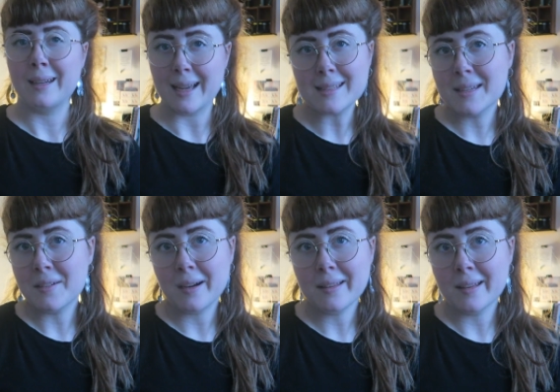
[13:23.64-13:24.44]
last
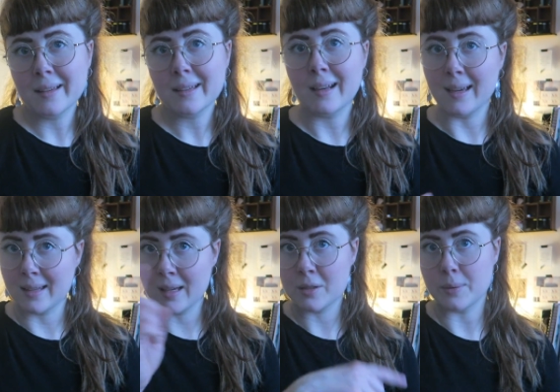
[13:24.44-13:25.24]
year, I think, like
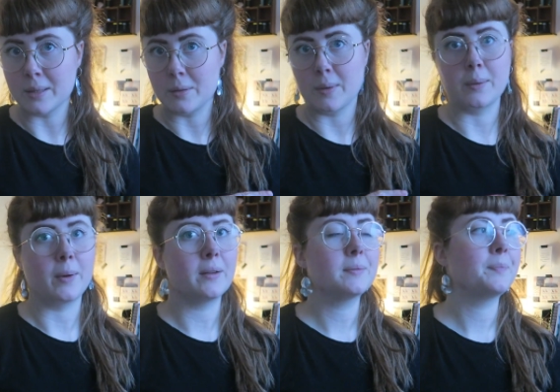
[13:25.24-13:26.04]

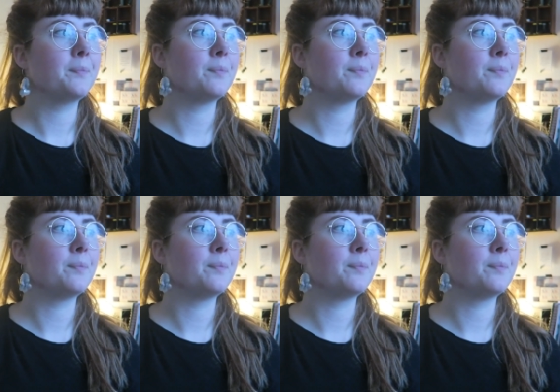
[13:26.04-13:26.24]
2021,